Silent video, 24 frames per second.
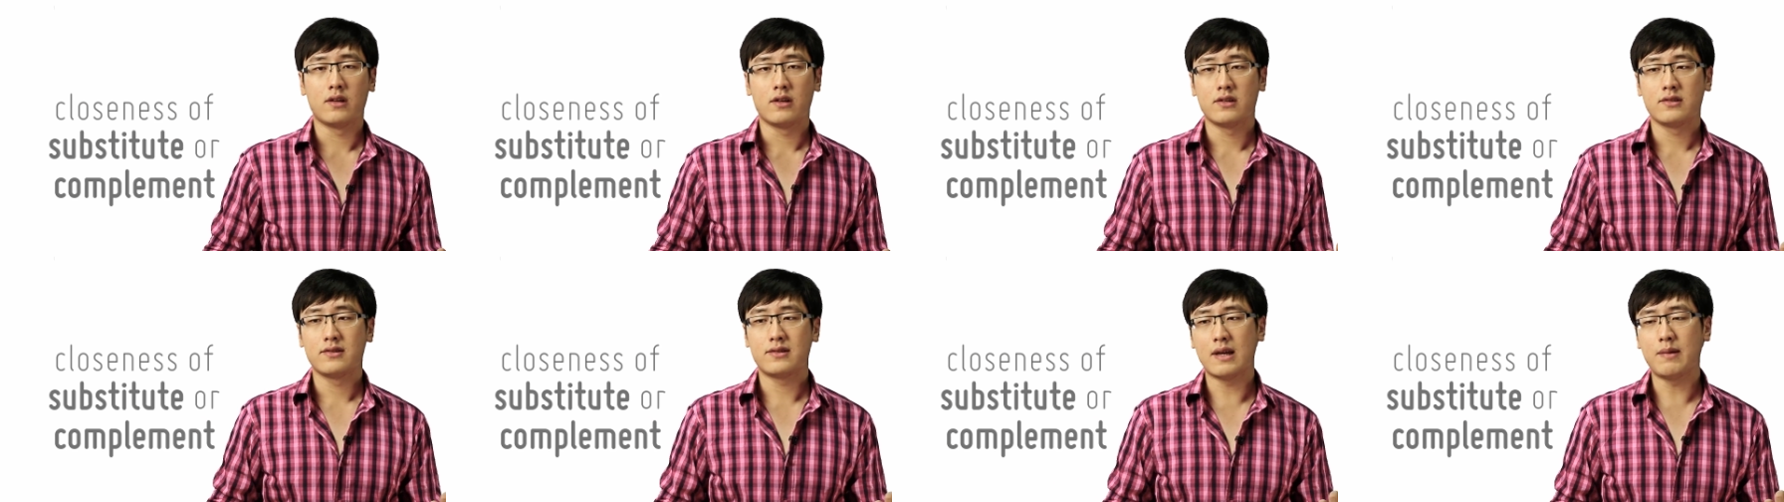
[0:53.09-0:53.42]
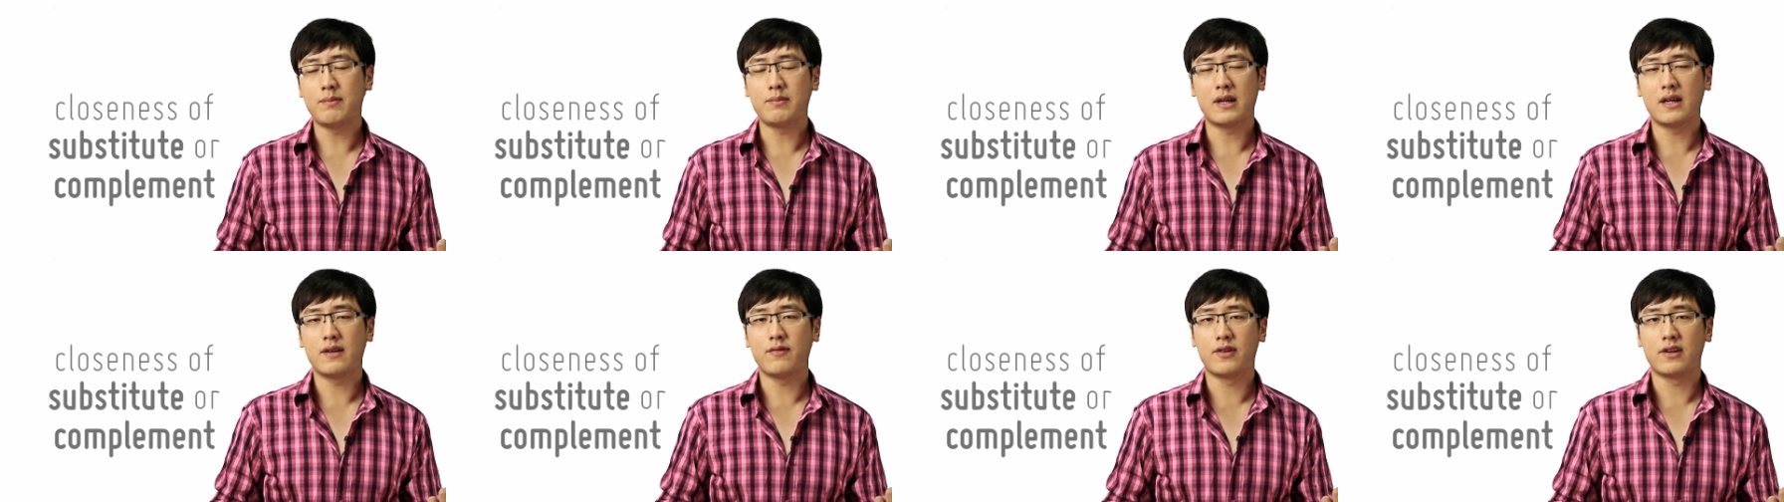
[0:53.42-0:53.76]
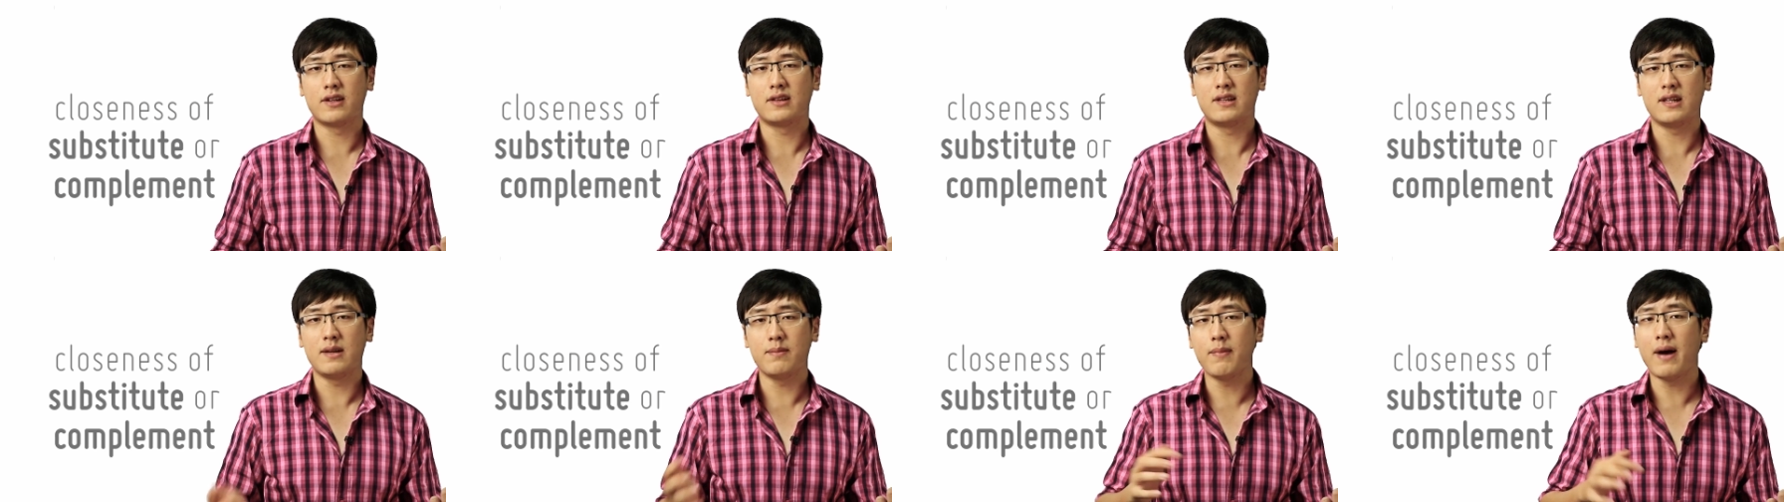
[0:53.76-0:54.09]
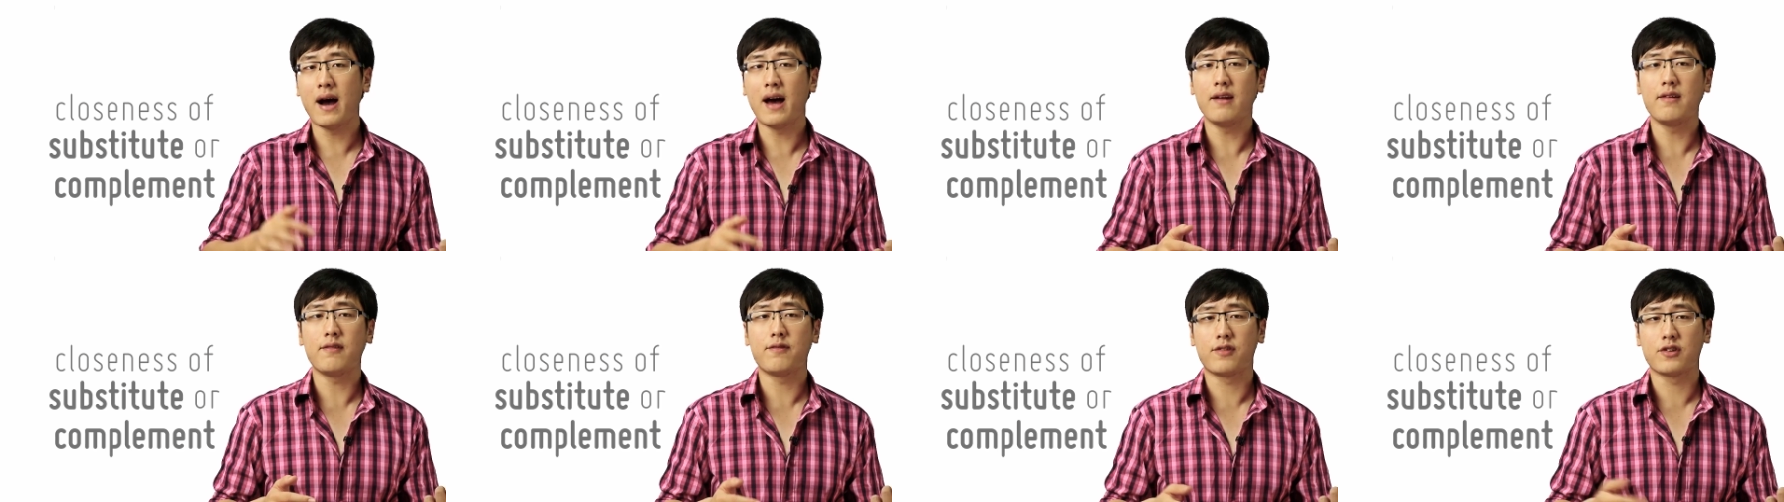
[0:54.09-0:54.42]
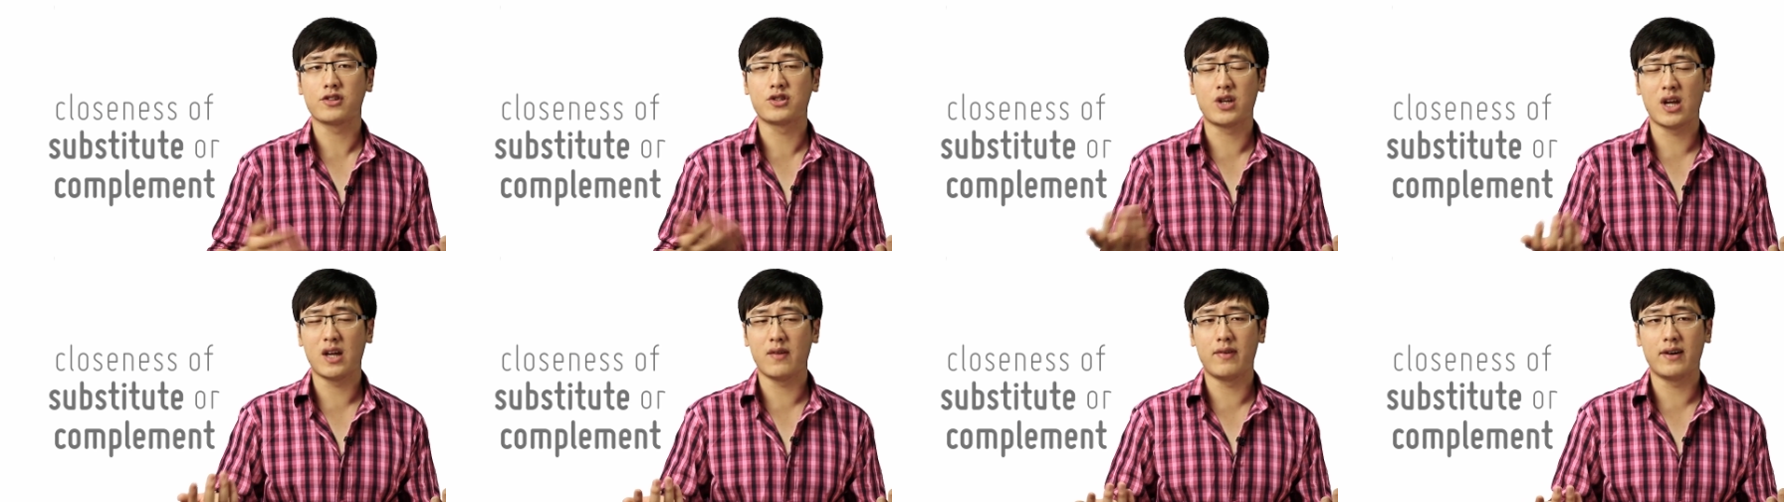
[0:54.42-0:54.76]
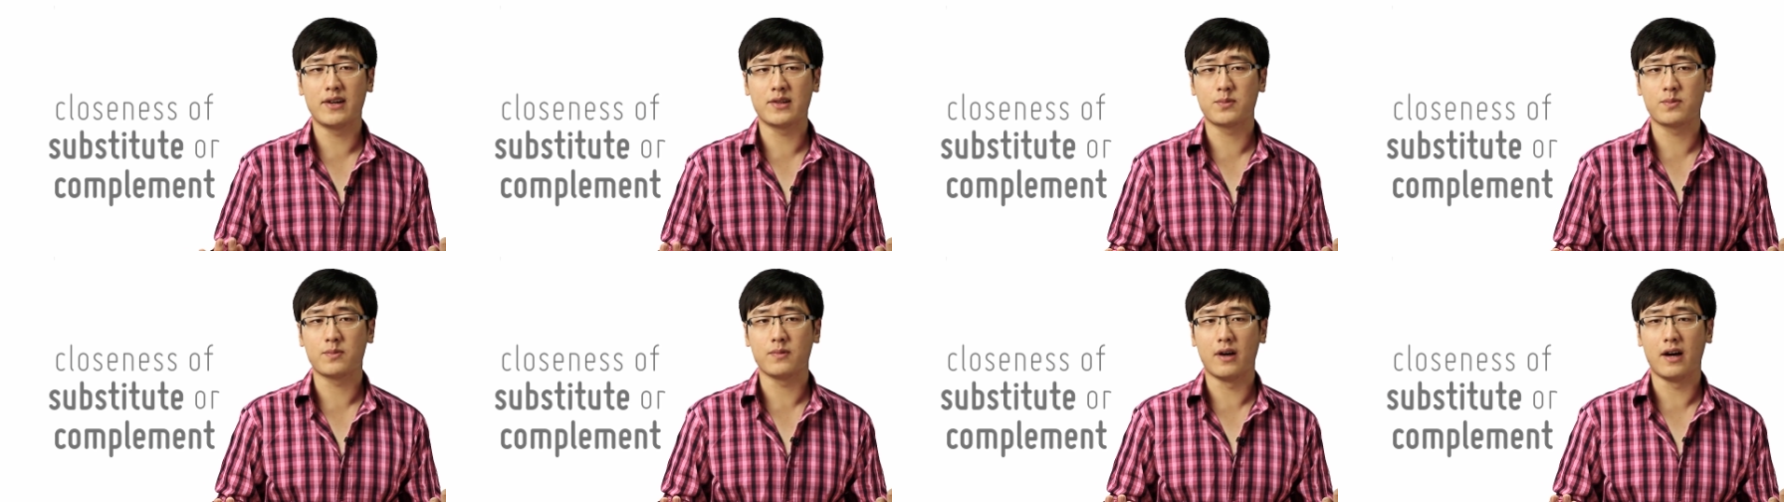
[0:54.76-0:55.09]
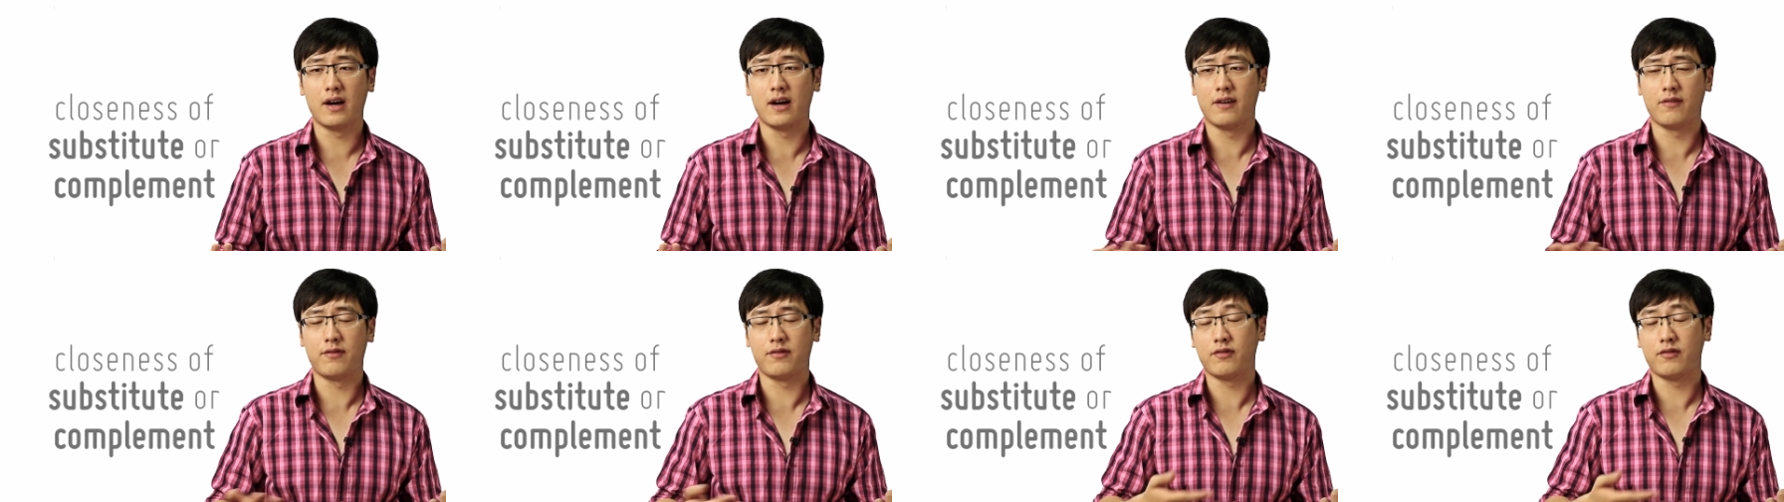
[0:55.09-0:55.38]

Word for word: same thing for the demand for shavers uh,